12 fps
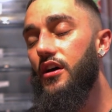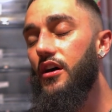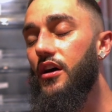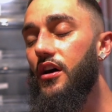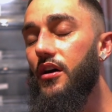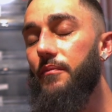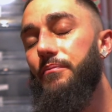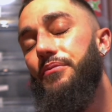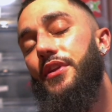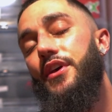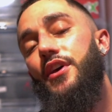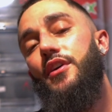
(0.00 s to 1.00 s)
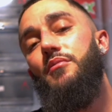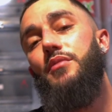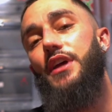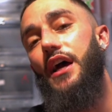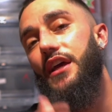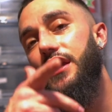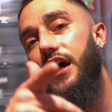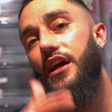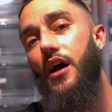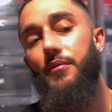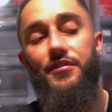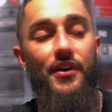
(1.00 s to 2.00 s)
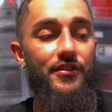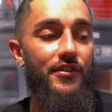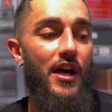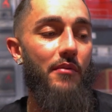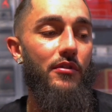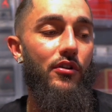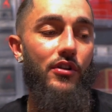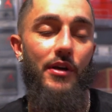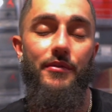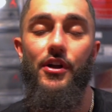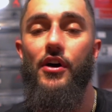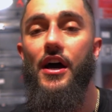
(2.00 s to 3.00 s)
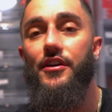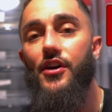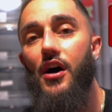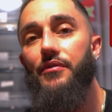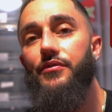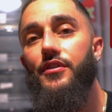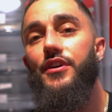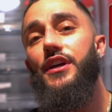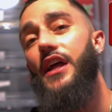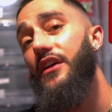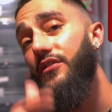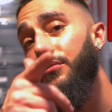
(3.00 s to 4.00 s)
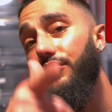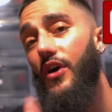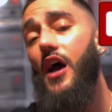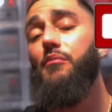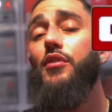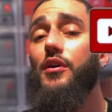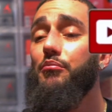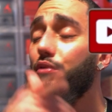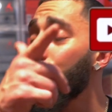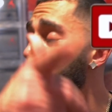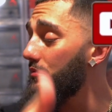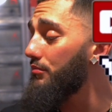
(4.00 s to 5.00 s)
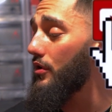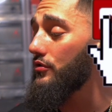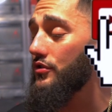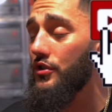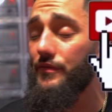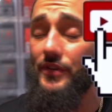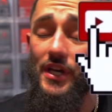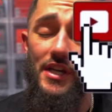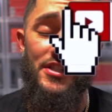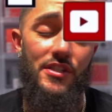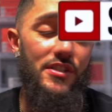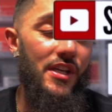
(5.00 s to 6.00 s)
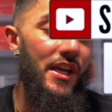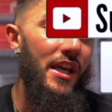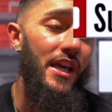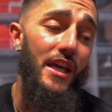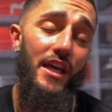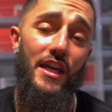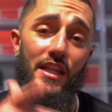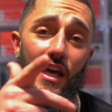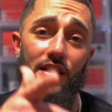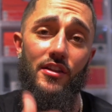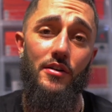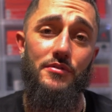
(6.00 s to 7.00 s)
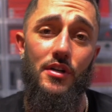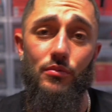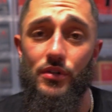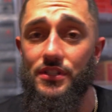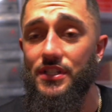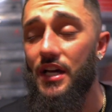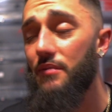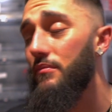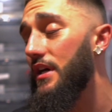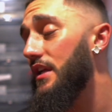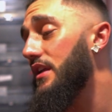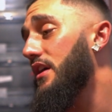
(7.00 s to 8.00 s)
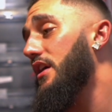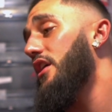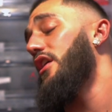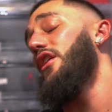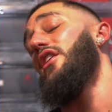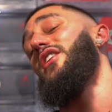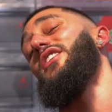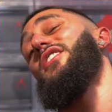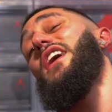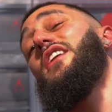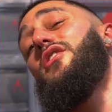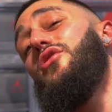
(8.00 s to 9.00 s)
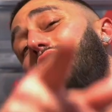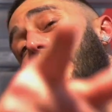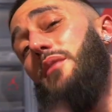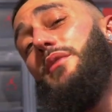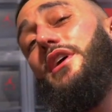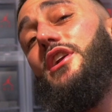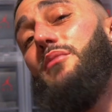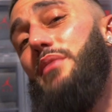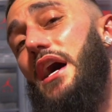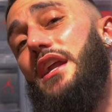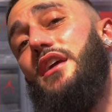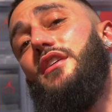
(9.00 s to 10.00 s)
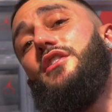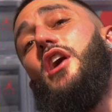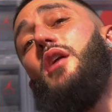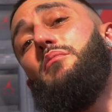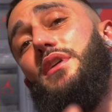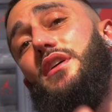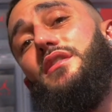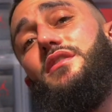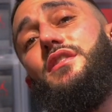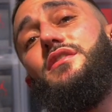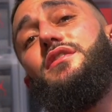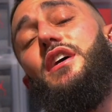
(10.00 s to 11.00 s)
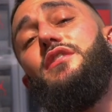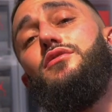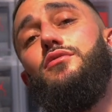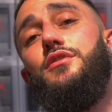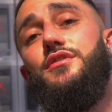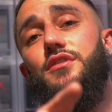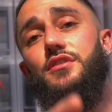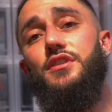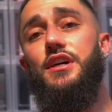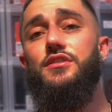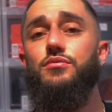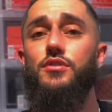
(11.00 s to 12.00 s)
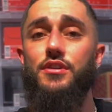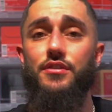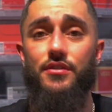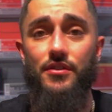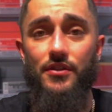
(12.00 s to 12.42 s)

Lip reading: But yeah, hit that comment section down below and let me know how y'all feel. Hit that subscribe button, push them post notifications, and hit that thumbs up one time, man. On that note, I'm going to get up out of here. Y'all be easy and stay tuned until the next one.